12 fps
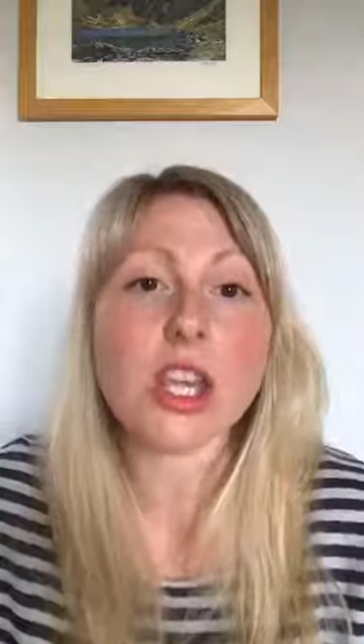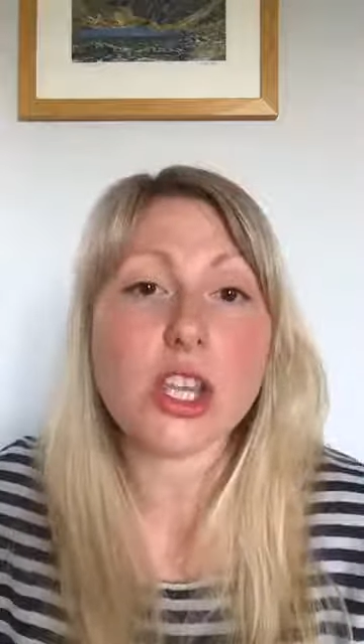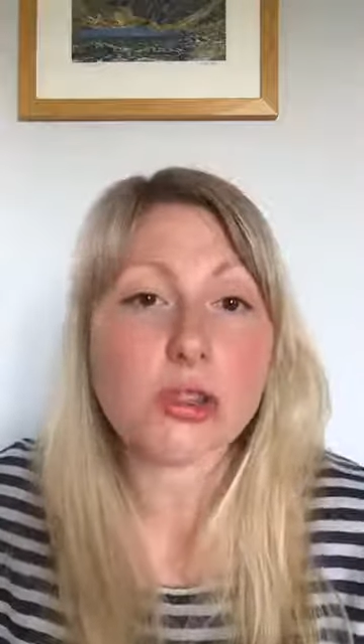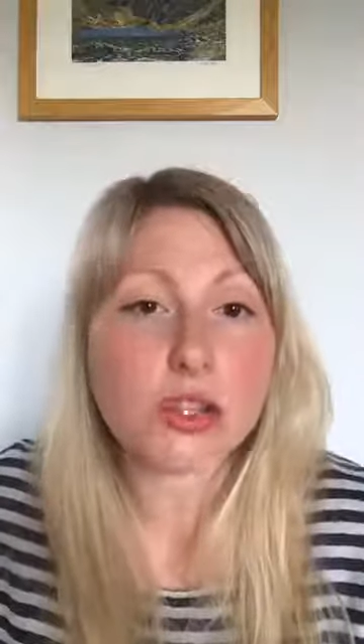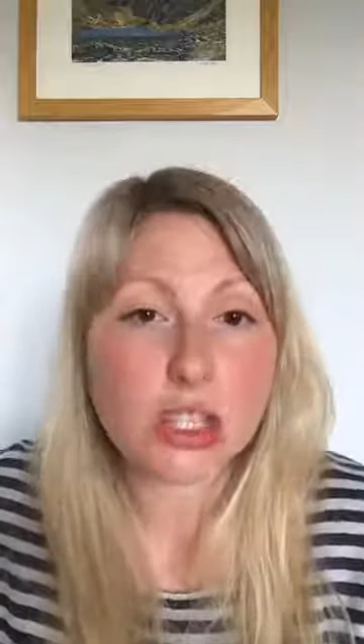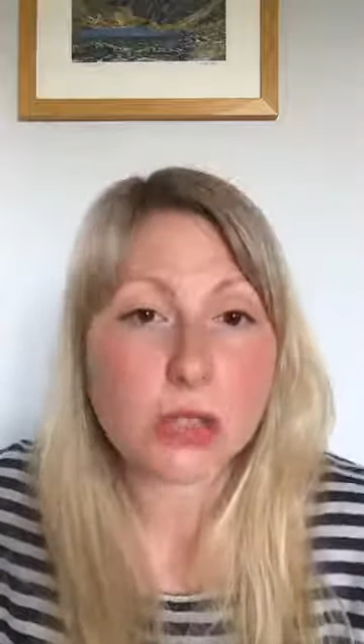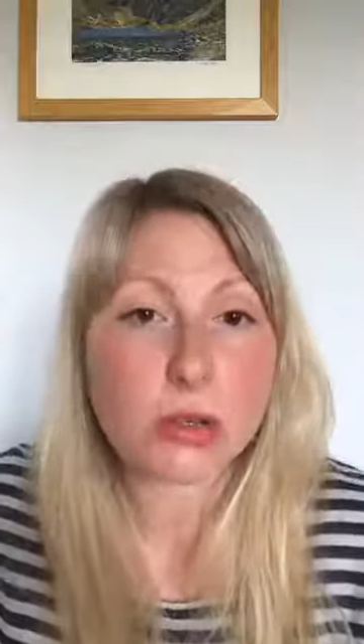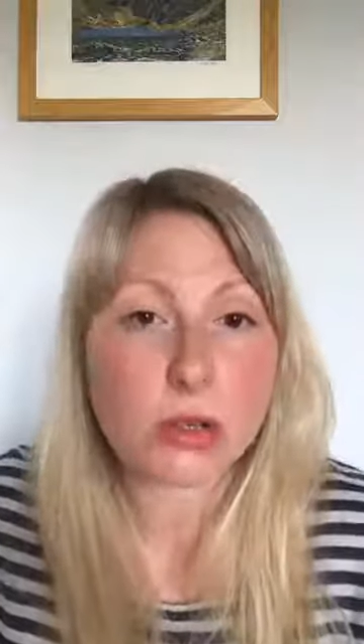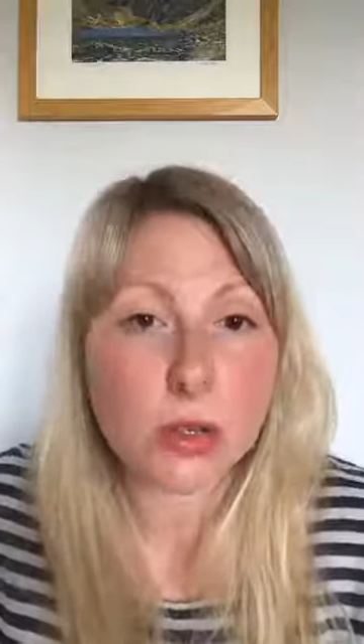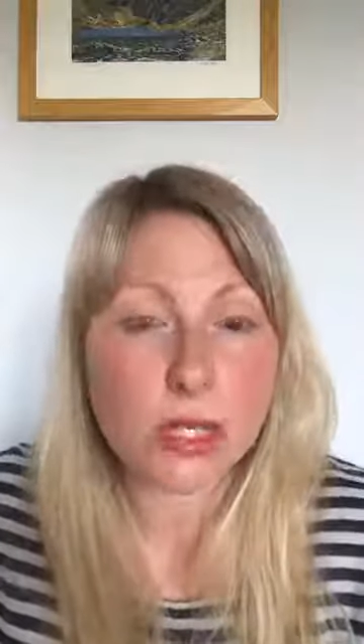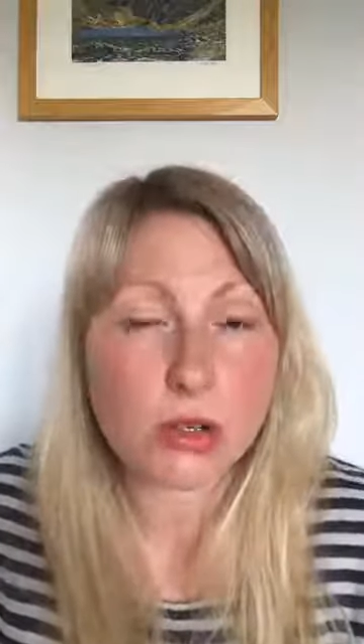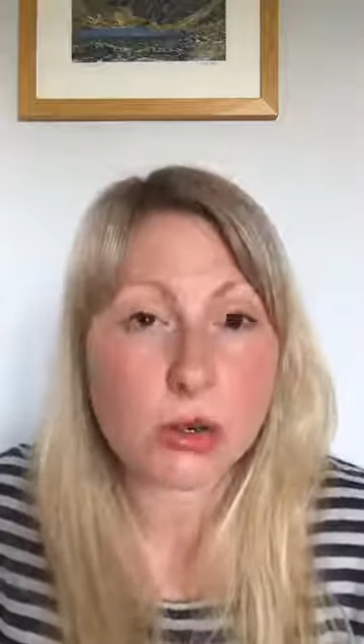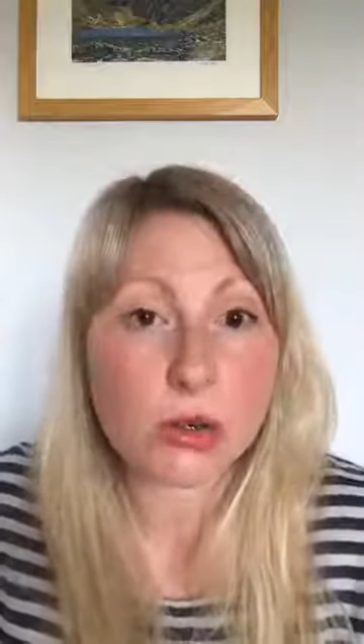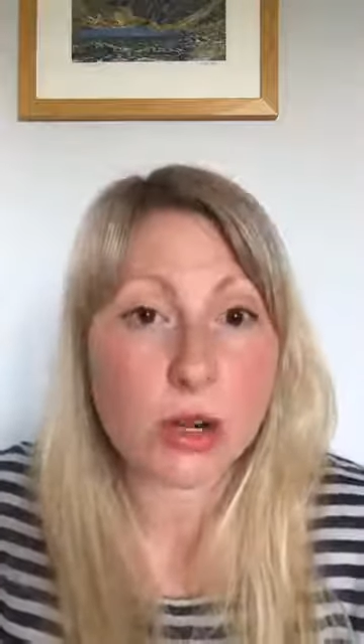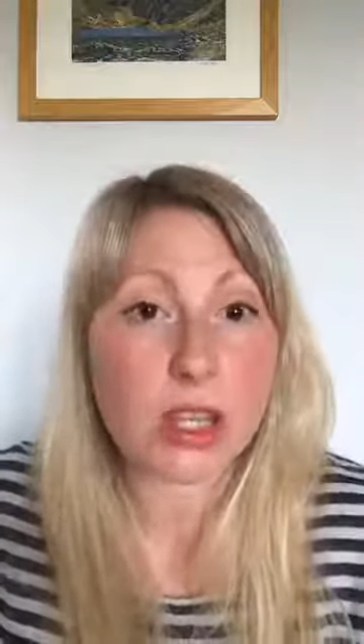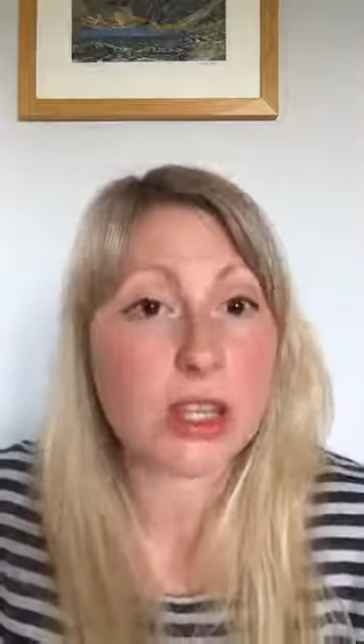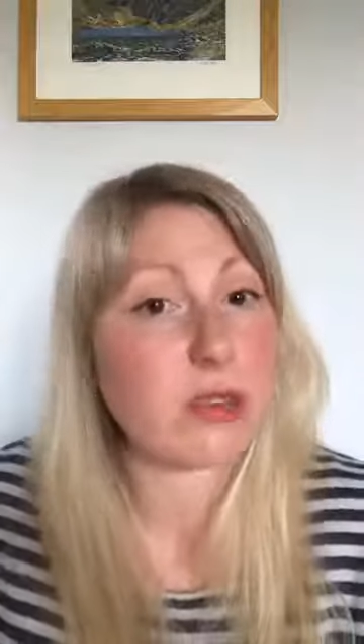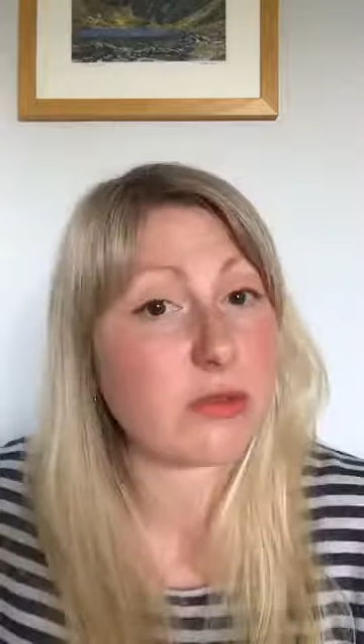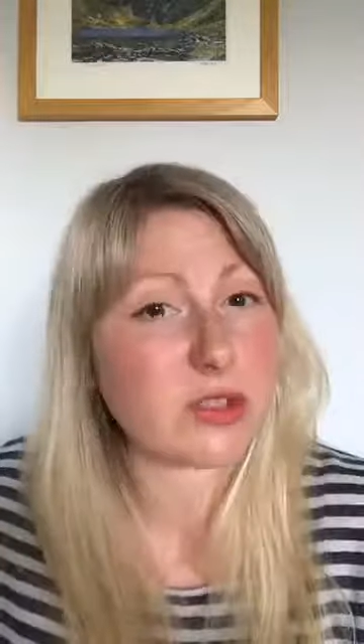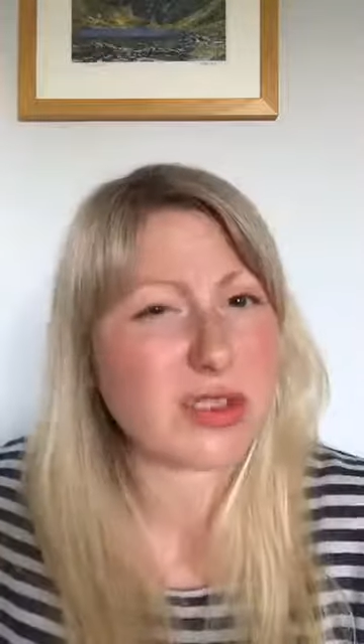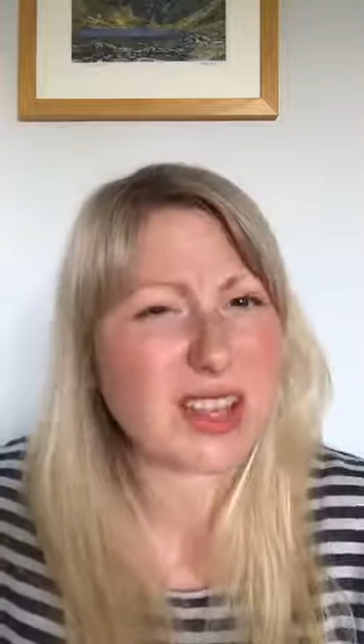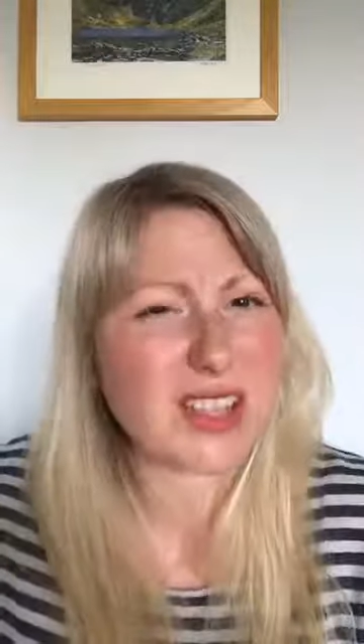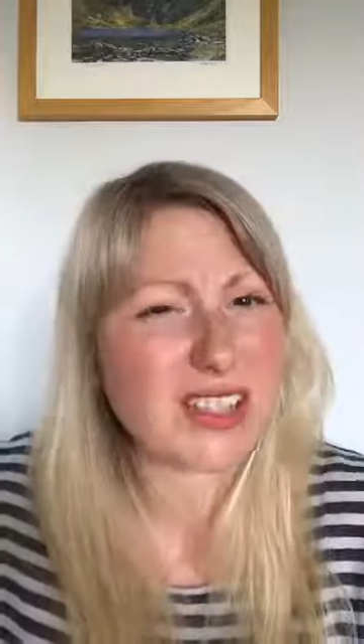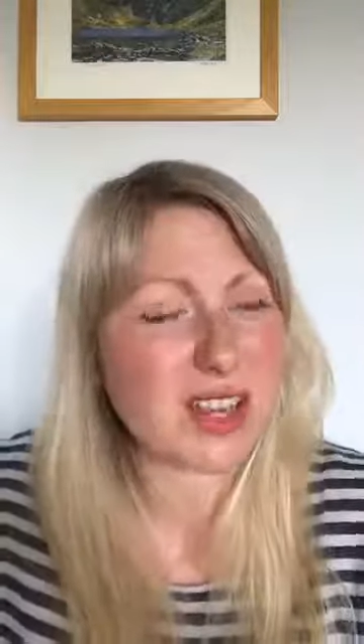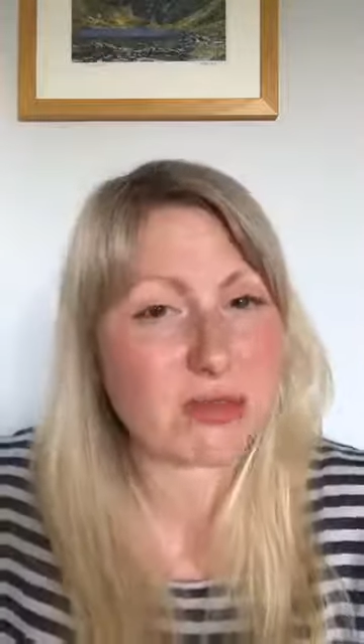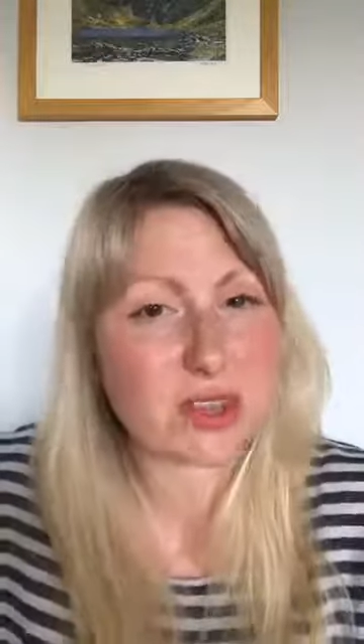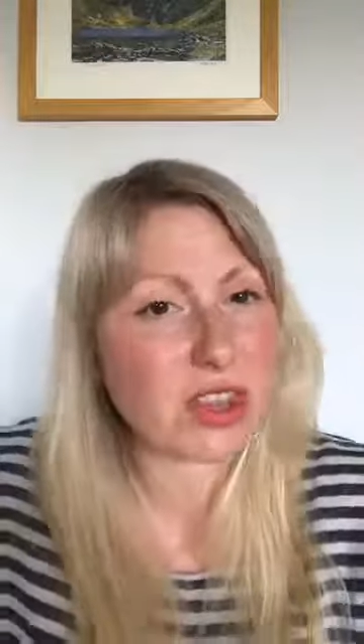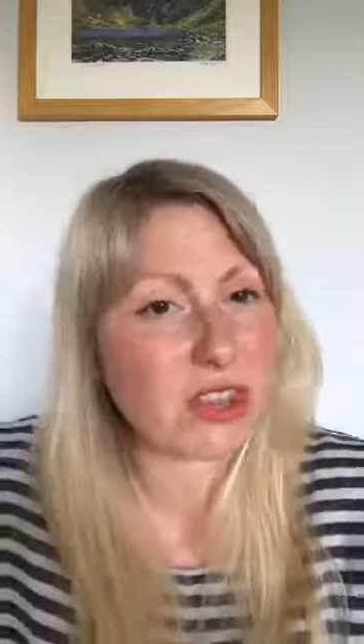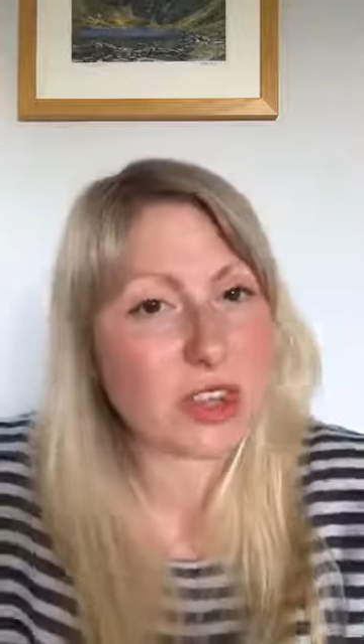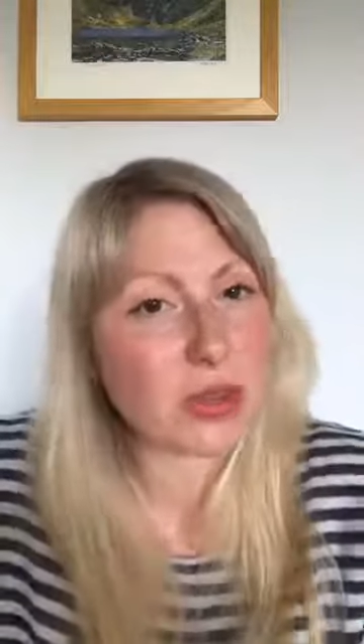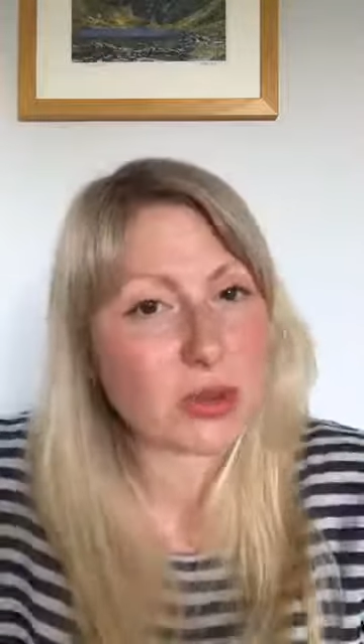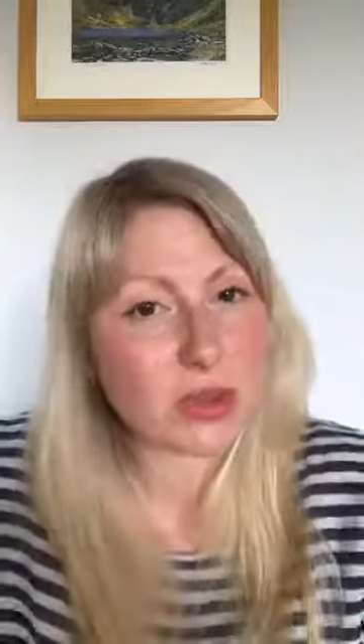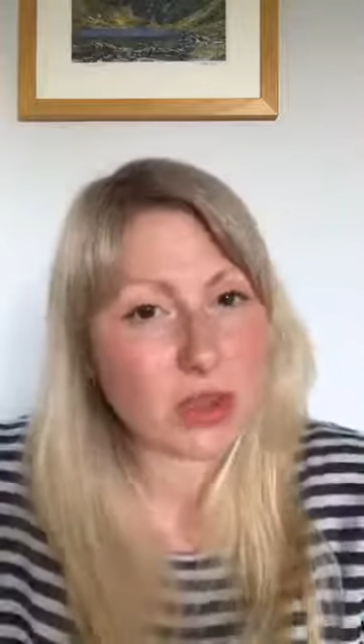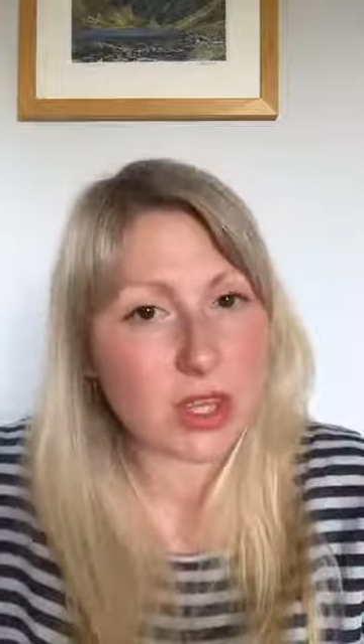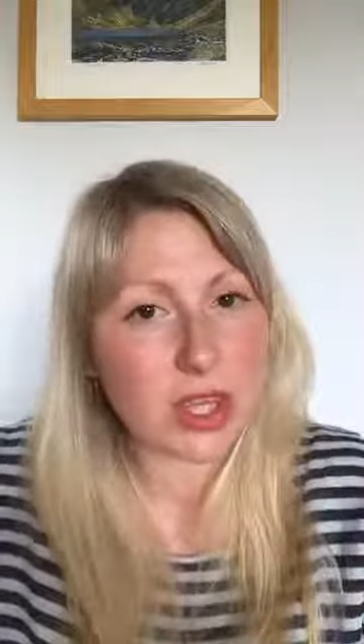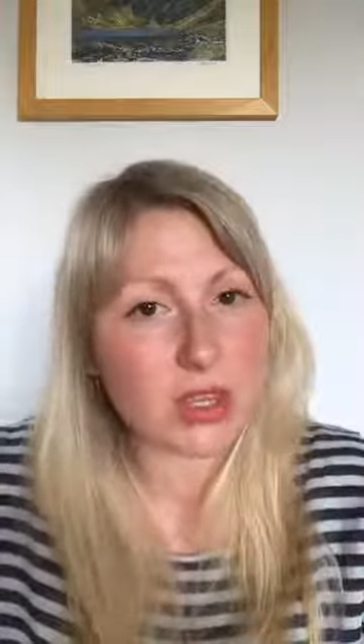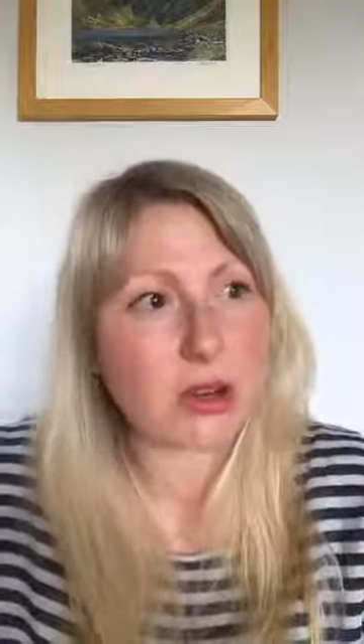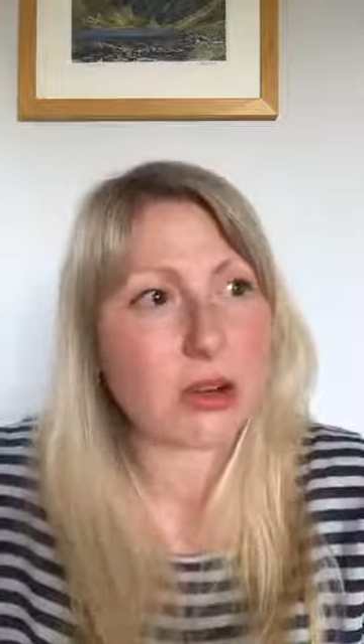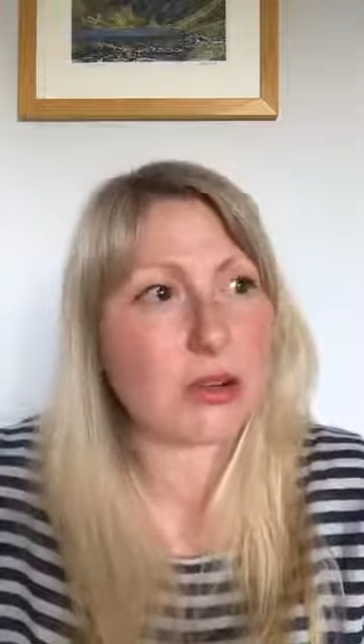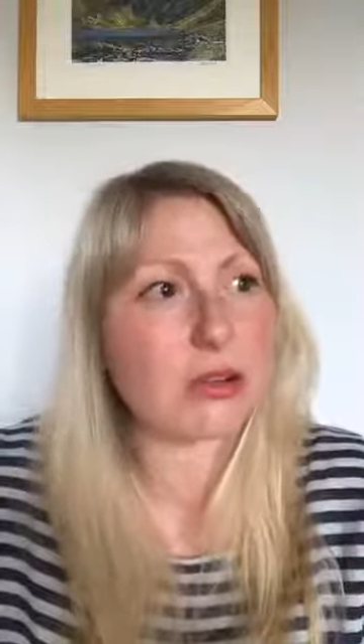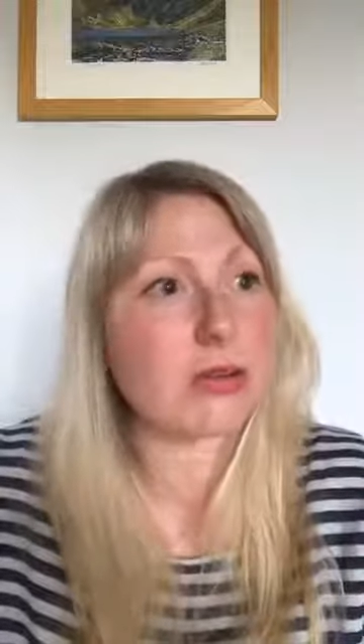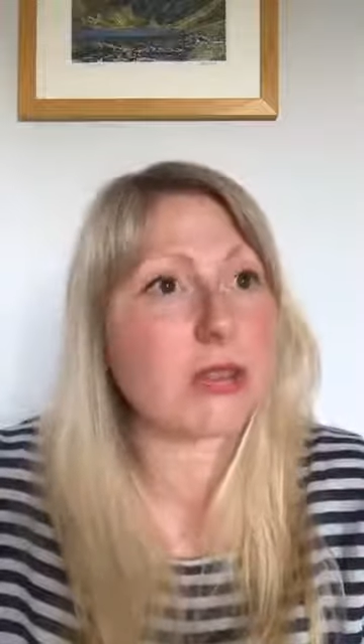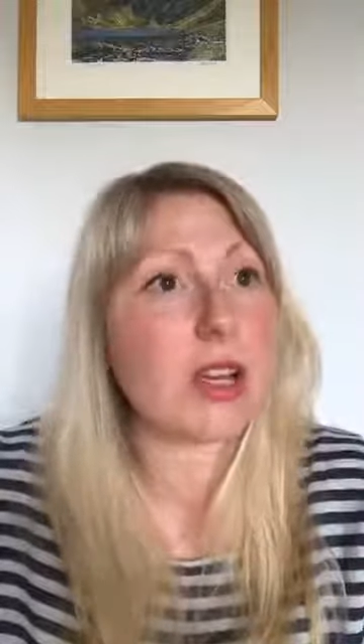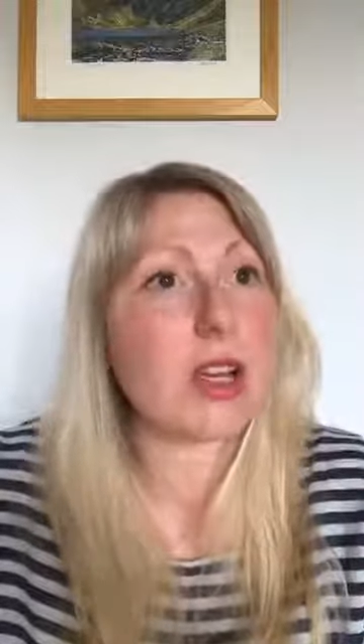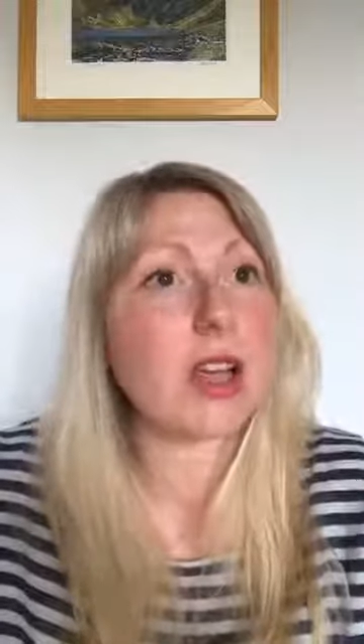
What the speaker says: You just want to ignore it. You've tried everything that you can think of